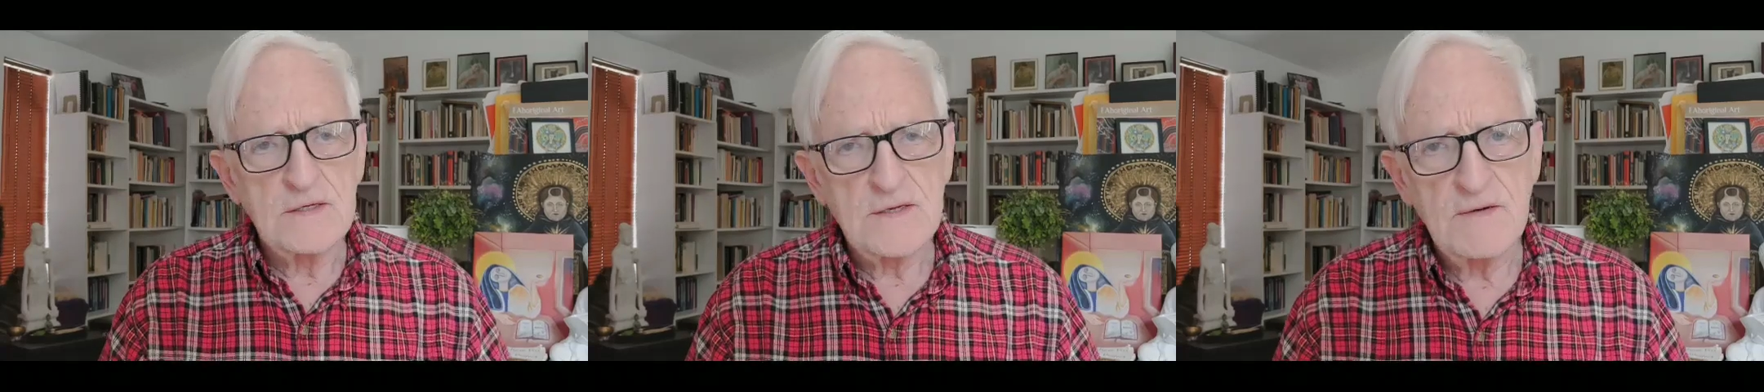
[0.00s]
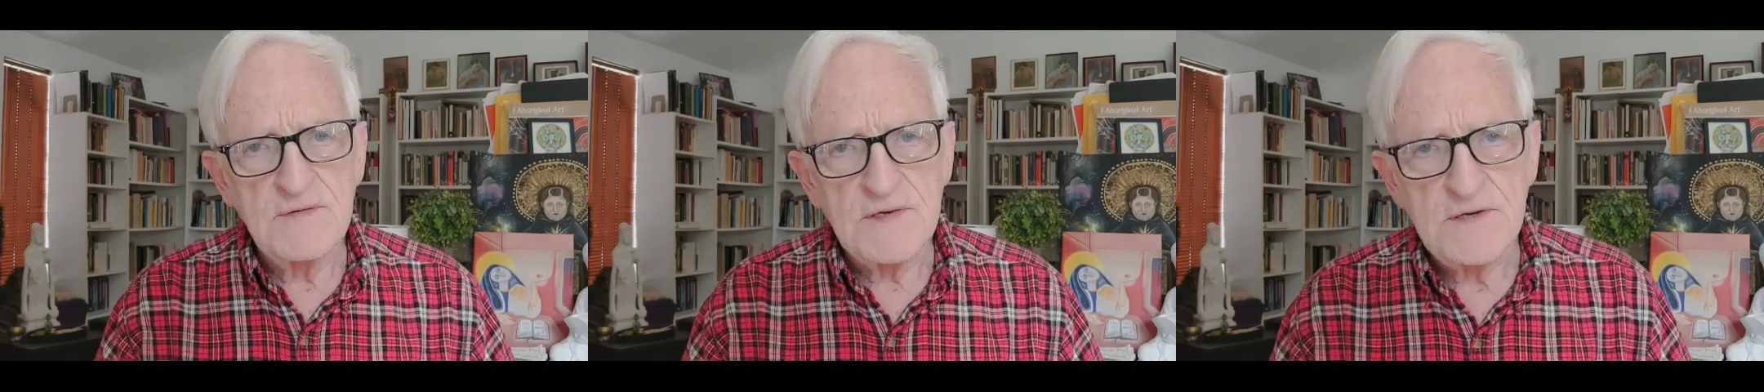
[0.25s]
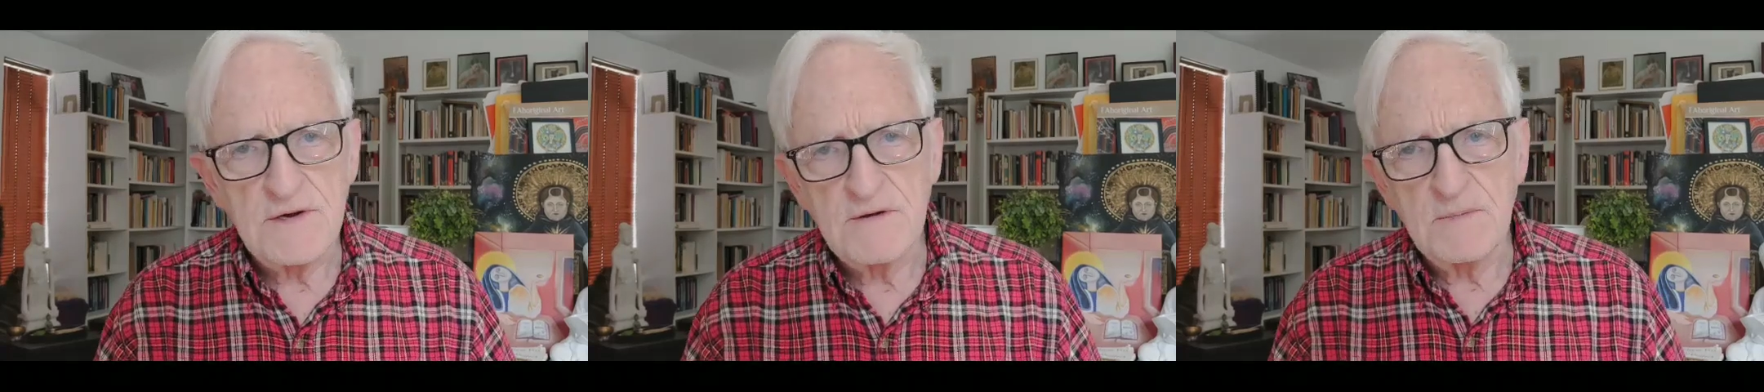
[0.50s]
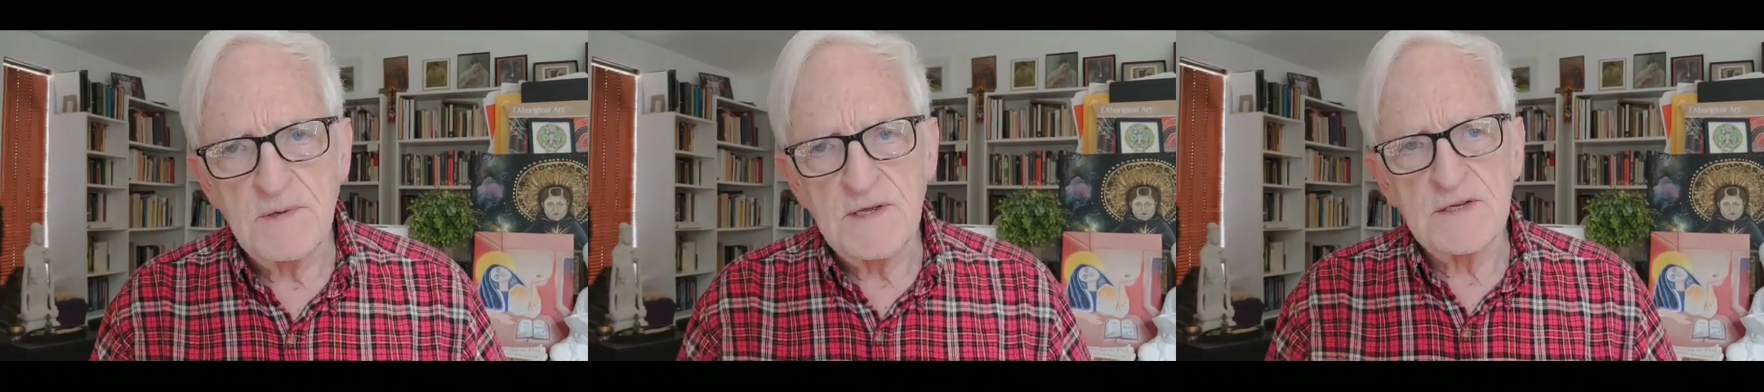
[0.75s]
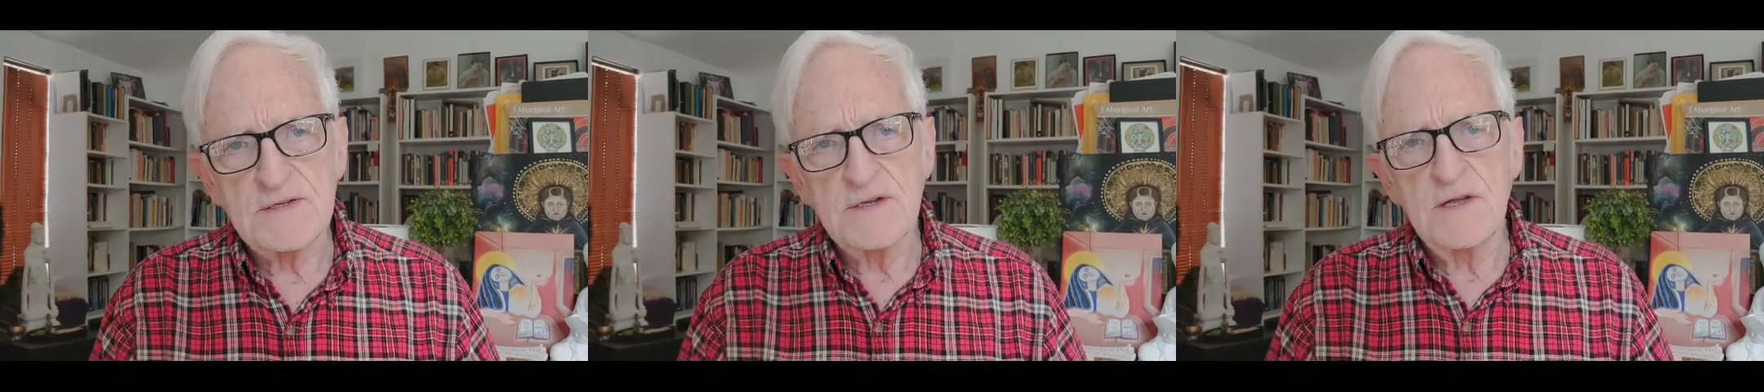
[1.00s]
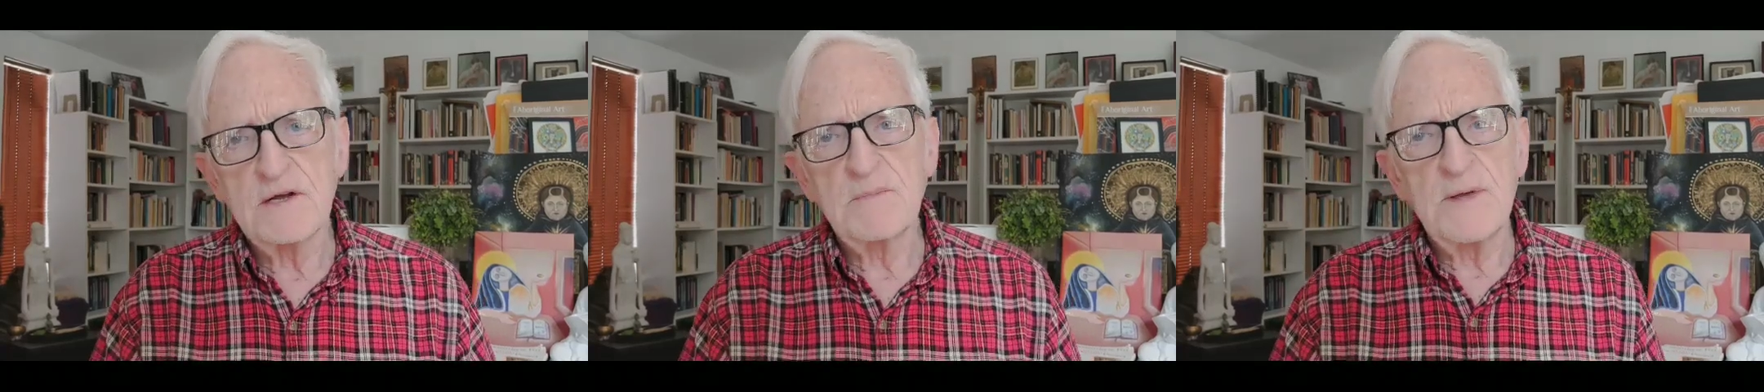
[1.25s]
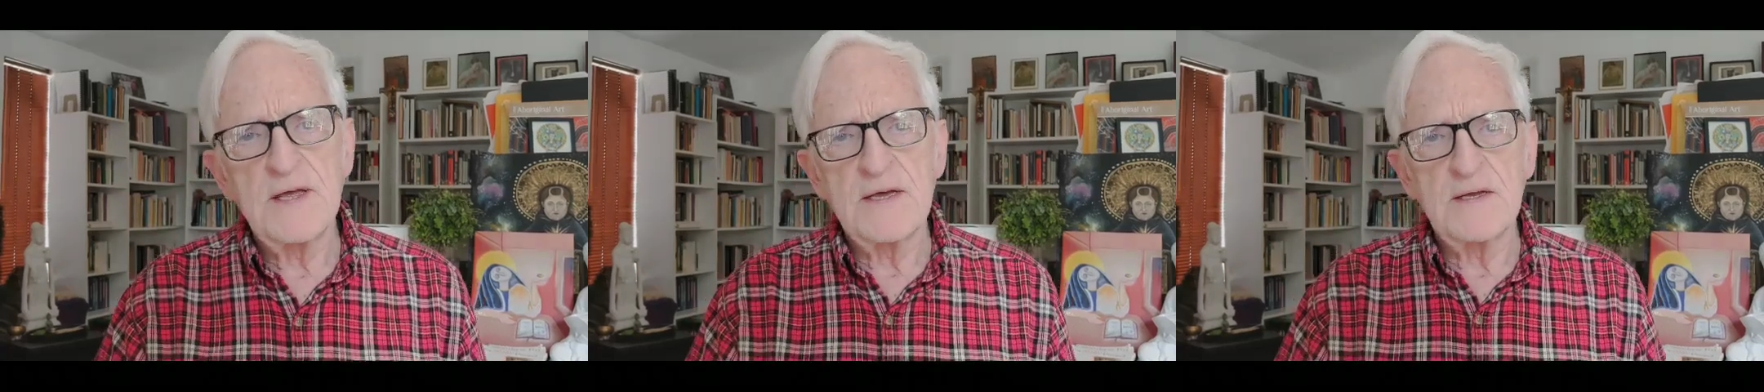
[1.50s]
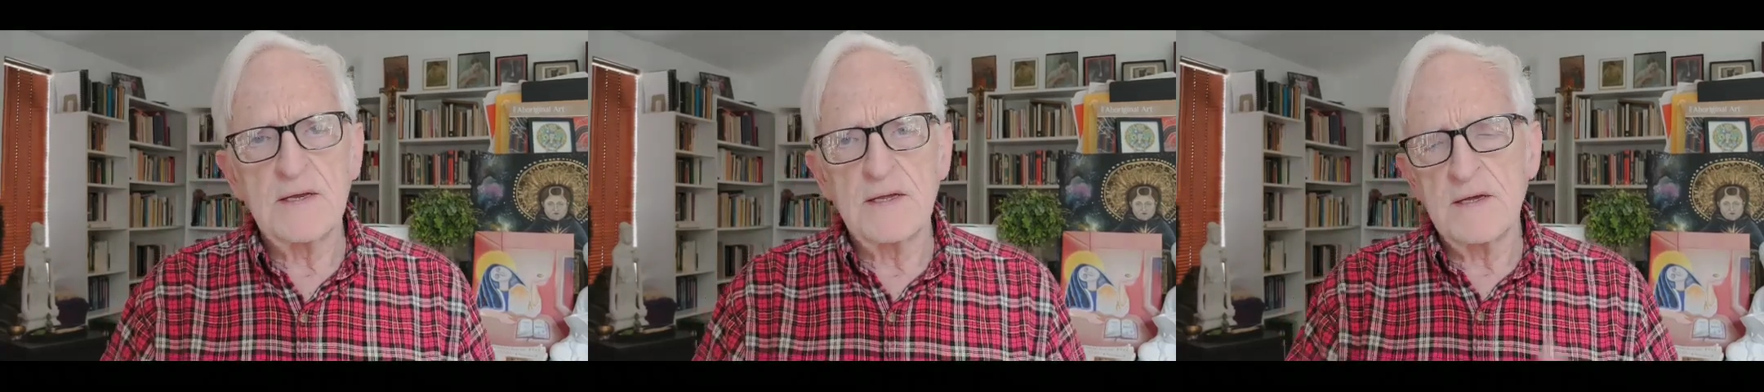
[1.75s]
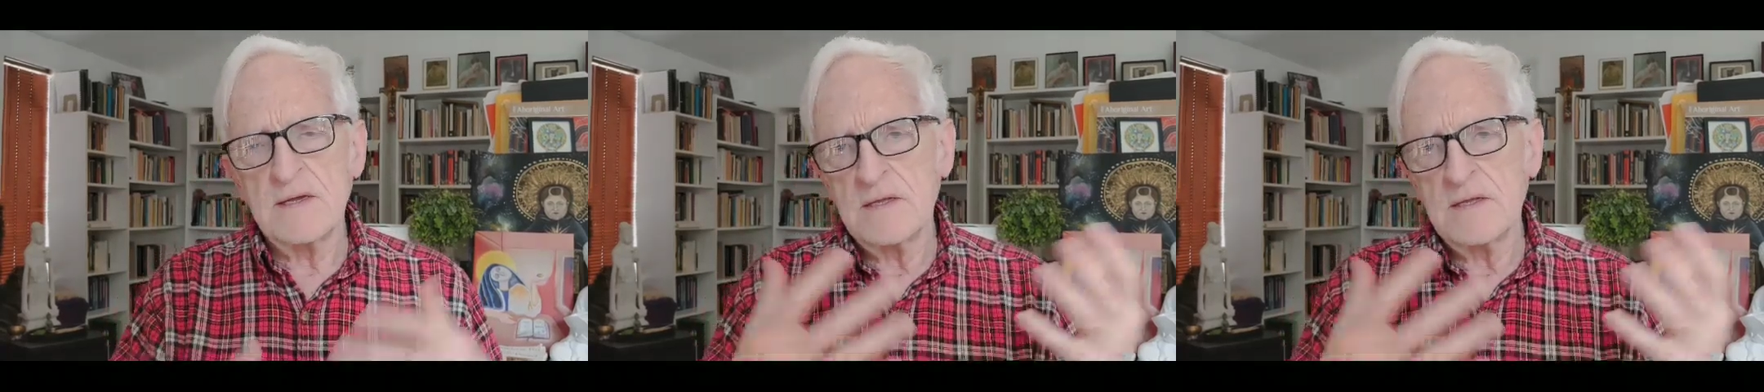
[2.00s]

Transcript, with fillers: suffered terribly as a young man.